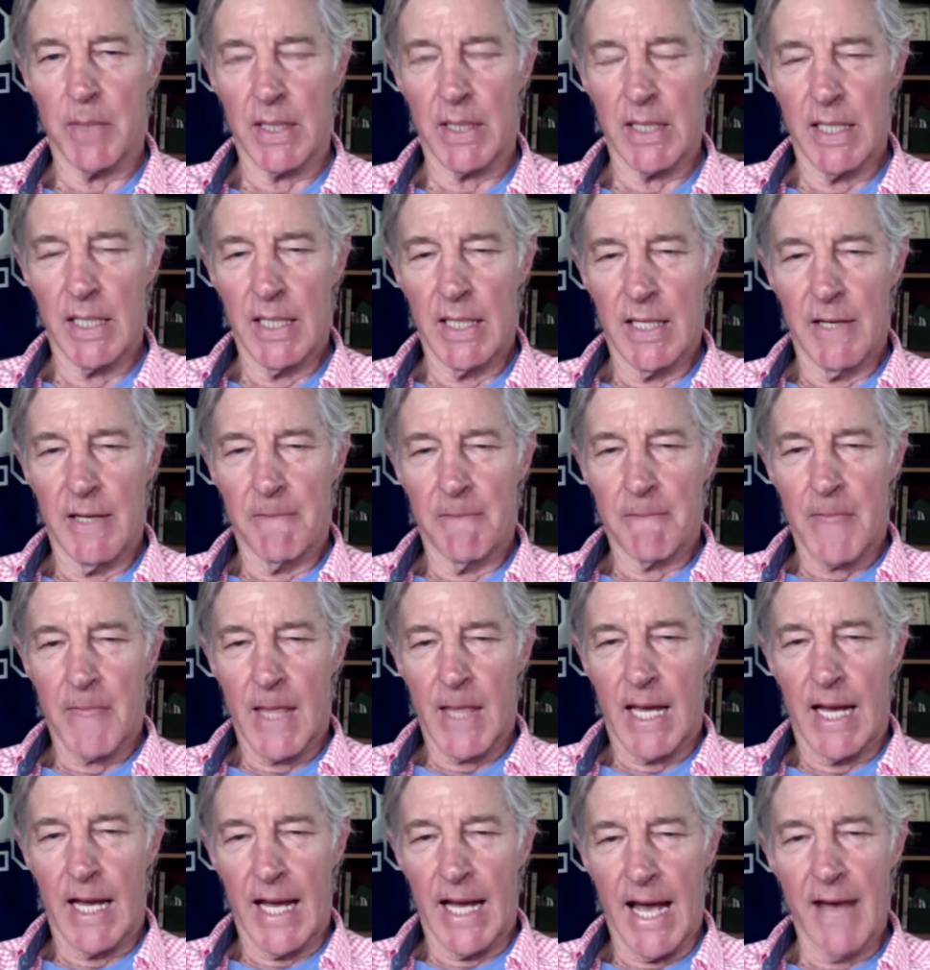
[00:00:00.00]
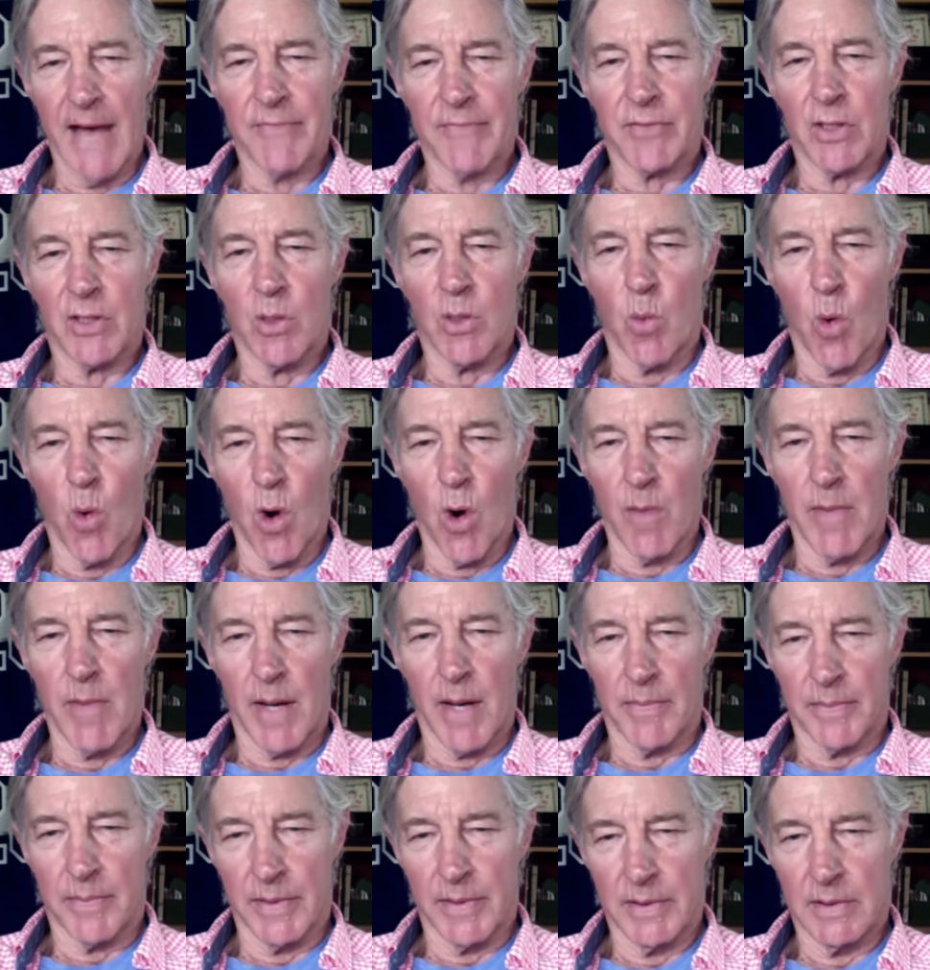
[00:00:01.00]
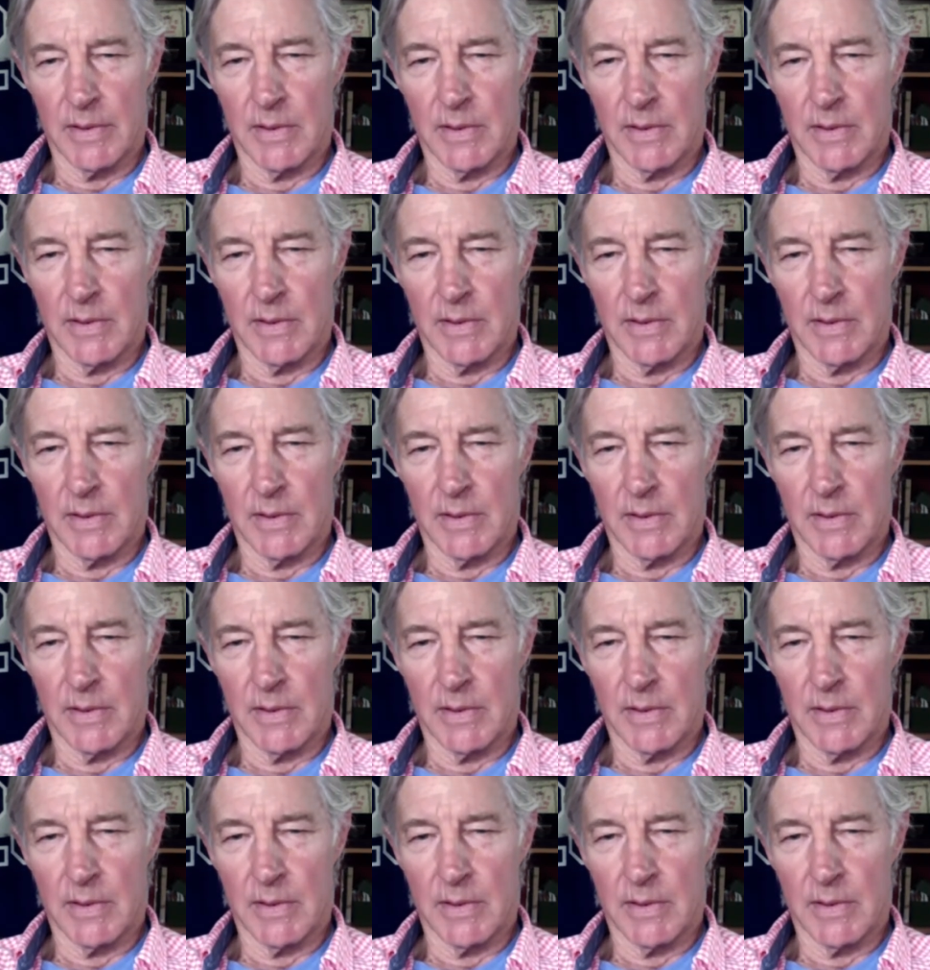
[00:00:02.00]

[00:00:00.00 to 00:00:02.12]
But uh, after the warm up,